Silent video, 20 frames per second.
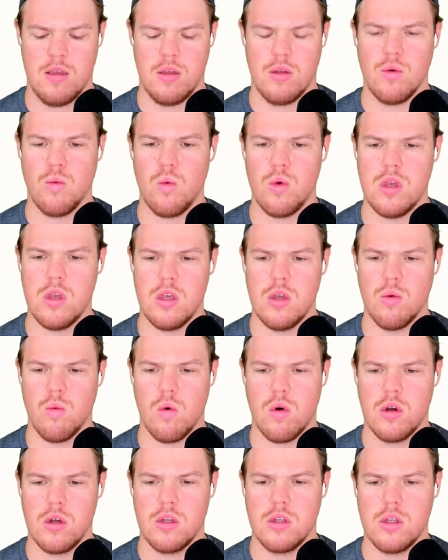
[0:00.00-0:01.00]
We
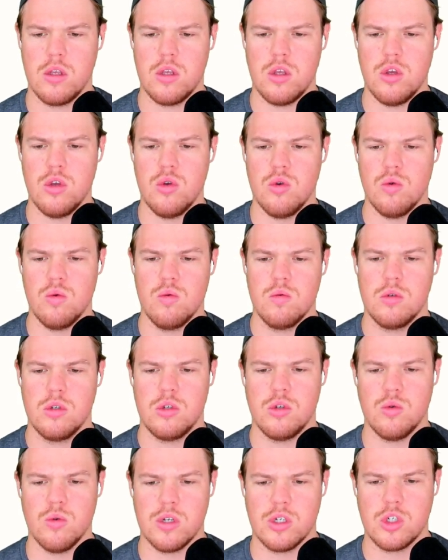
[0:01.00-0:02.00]
want you
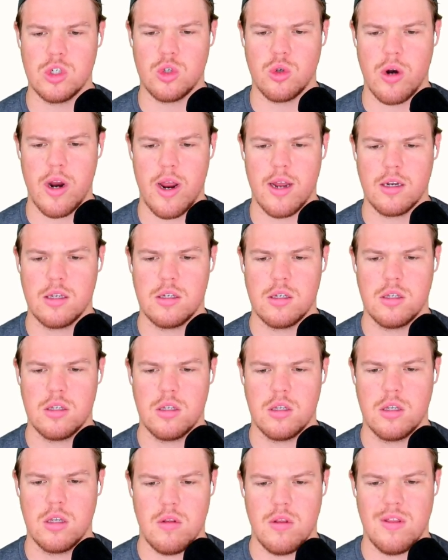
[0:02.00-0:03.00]
to extract
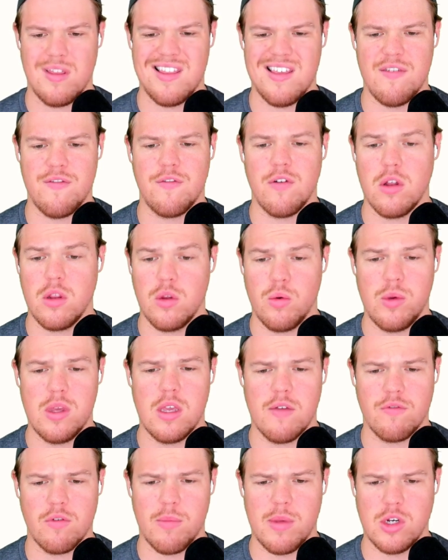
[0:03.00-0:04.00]
the following
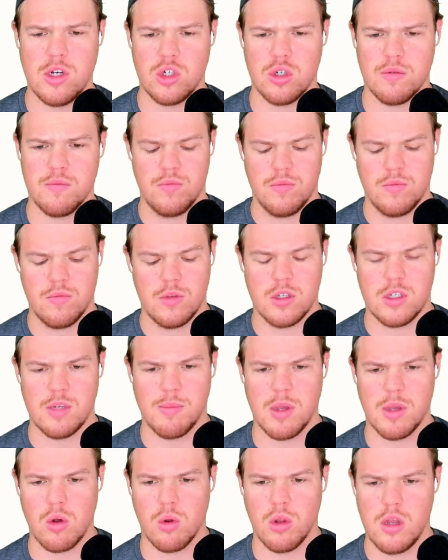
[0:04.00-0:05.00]
information.
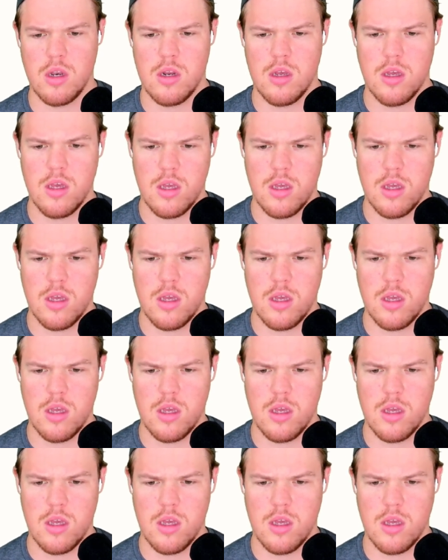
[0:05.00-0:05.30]
Semicolon.